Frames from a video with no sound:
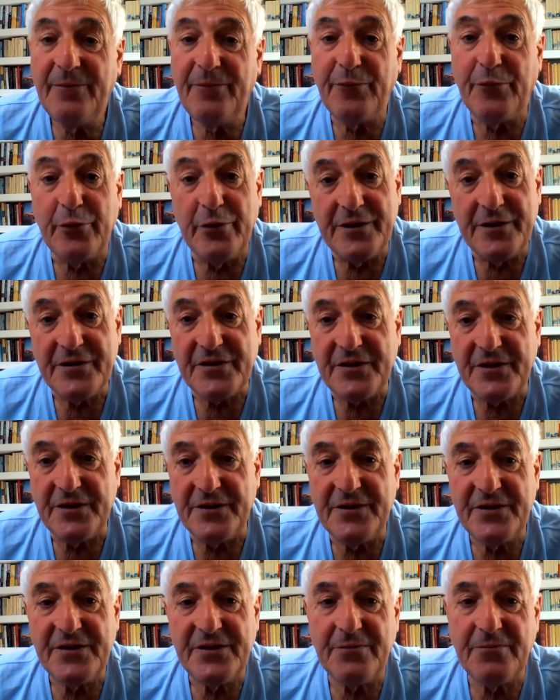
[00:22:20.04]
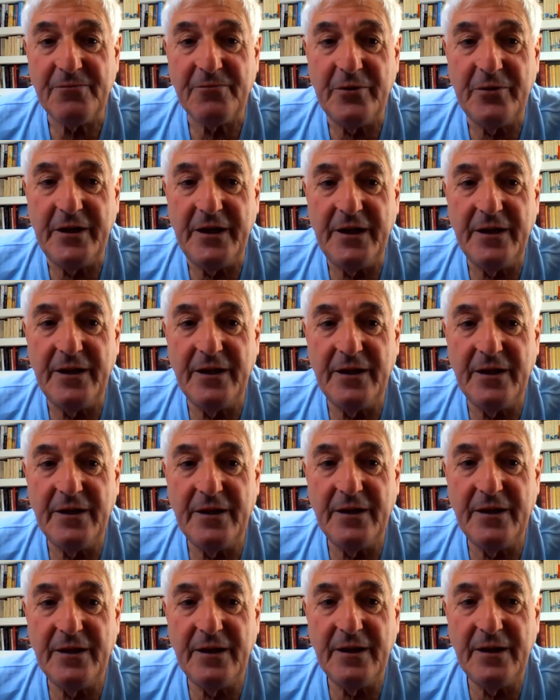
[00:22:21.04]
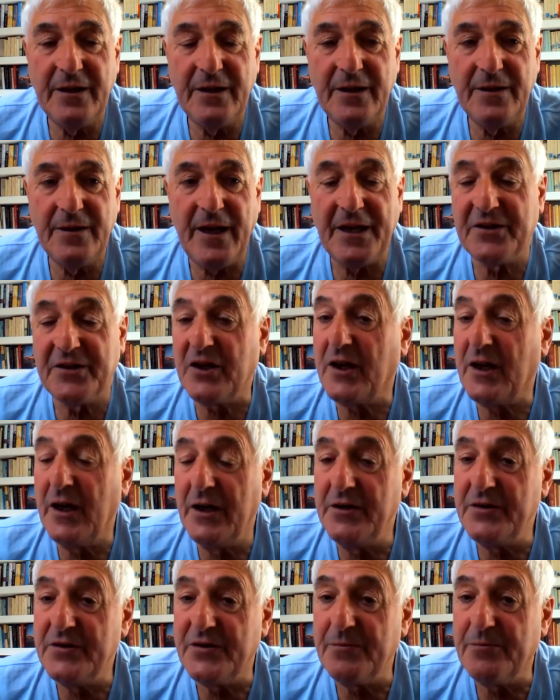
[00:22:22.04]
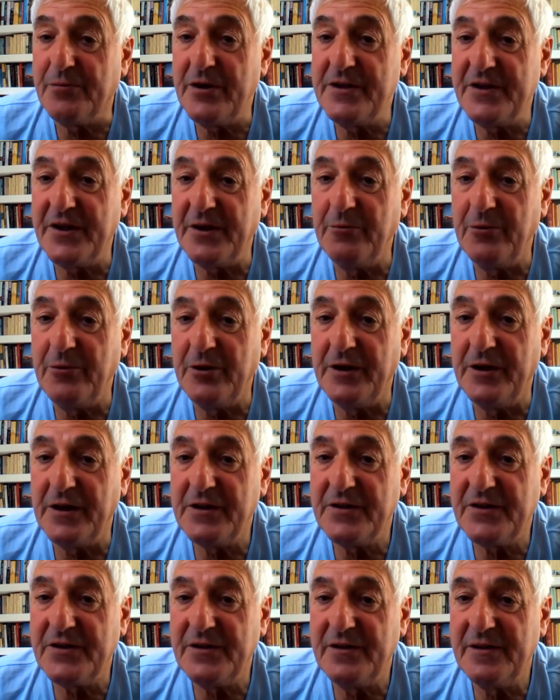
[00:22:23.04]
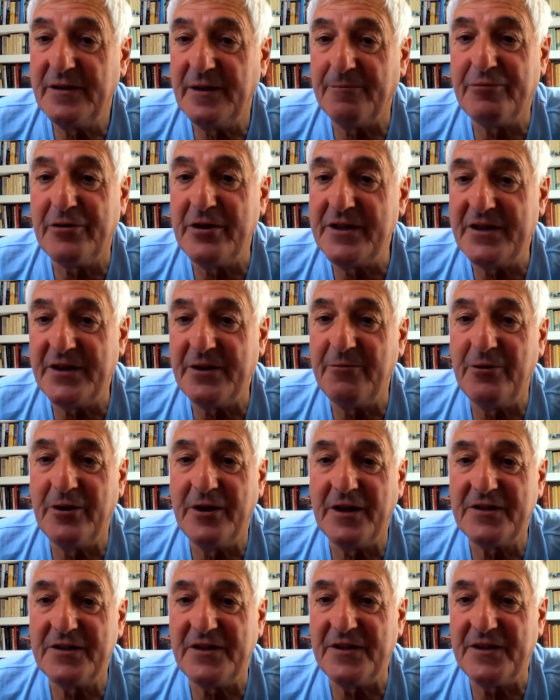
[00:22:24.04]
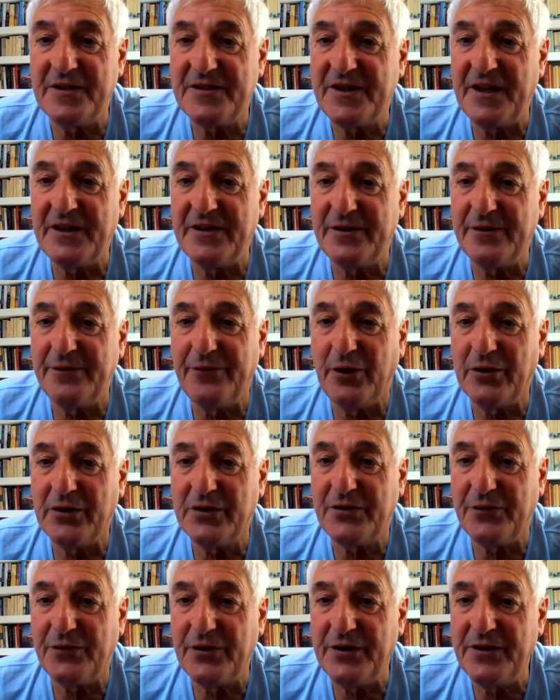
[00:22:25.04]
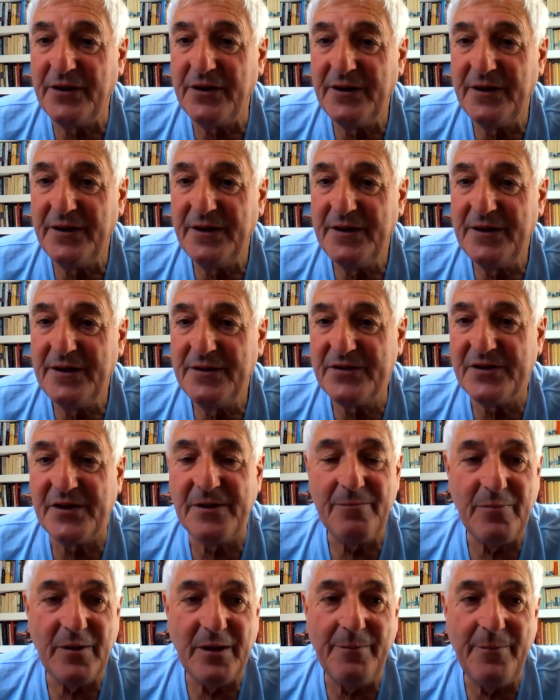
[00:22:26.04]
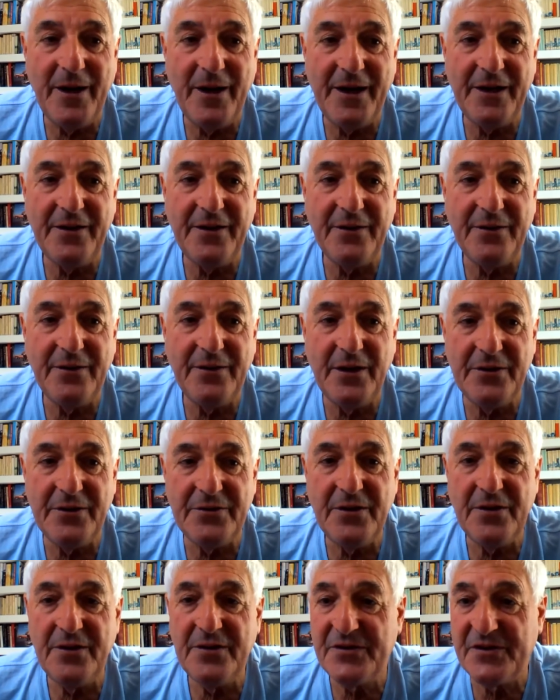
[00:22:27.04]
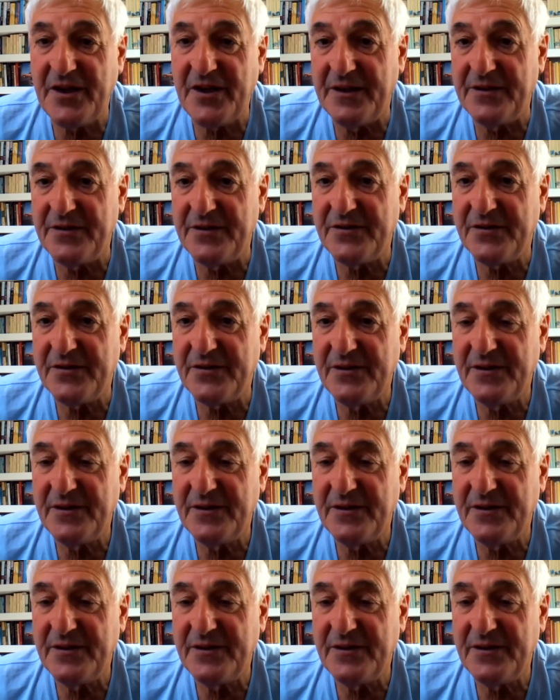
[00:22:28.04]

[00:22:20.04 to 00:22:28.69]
for instance, we had to close the printing works. A printing works in the centre of Oxford simply made no sense.